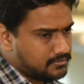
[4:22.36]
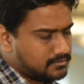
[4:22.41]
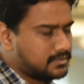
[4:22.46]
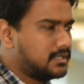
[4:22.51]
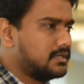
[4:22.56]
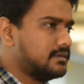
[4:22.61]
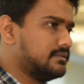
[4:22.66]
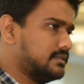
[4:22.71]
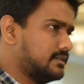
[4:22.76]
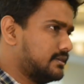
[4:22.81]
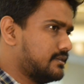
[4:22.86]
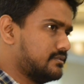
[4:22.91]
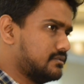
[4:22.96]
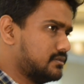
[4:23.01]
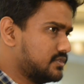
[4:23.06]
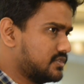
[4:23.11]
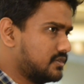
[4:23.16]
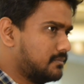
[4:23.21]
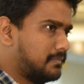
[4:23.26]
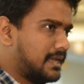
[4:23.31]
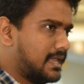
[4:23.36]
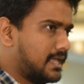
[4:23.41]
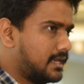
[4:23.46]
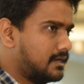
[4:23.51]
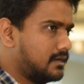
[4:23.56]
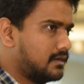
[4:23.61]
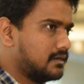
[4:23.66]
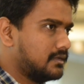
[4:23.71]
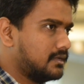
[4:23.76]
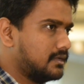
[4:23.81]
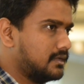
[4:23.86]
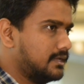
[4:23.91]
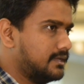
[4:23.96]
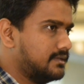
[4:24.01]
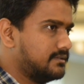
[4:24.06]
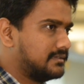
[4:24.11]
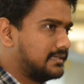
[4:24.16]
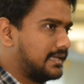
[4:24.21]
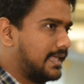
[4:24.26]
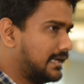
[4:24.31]
The resolution plan
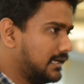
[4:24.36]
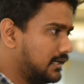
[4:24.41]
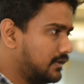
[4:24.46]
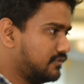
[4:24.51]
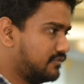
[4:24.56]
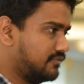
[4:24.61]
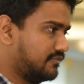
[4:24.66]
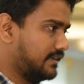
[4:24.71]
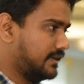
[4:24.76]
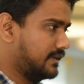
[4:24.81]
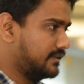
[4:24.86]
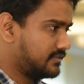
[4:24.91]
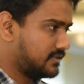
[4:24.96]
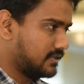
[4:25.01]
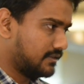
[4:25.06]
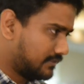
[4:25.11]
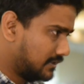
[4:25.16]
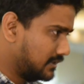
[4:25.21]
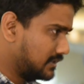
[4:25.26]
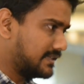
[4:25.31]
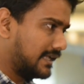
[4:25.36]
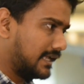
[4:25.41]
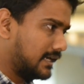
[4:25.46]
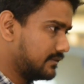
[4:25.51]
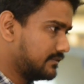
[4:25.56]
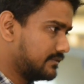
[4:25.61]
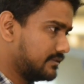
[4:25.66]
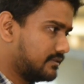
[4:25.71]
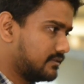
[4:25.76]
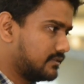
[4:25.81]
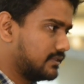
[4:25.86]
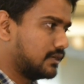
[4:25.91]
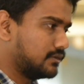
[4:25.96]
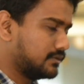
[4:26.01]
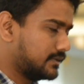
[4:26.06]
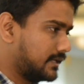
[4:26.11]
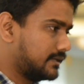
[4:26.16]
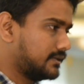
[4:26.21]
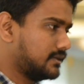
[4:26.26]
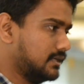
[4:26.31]
is likely to face several challenges
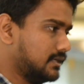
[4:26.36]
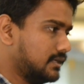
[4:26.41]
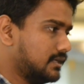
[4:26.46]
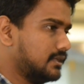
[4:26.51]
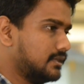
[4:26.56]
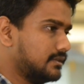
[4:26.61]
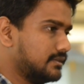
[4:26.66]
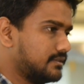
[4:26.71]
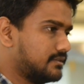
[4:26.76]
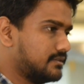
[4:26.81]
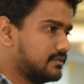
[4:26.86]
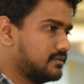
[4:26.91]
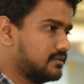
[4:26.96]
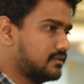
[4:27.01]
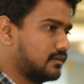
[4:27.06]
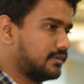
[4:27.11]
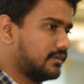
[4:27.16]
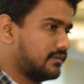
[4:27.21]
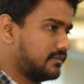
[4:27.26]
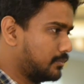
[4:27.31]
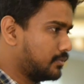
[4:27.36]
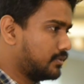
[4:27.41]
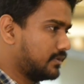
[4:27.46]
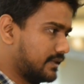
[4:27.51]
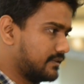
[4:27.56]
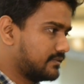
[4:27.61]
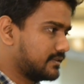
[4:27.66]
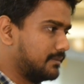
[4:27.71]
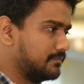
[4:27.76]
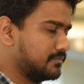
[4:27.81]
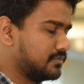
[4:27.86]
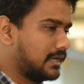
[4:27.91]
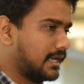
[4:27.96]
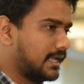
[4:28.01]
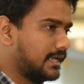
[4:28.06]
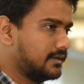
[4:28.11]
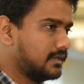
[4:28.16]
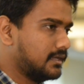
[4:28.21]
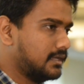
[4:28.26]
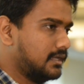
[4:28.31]
now that this audit report has come to
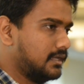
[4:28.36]
light.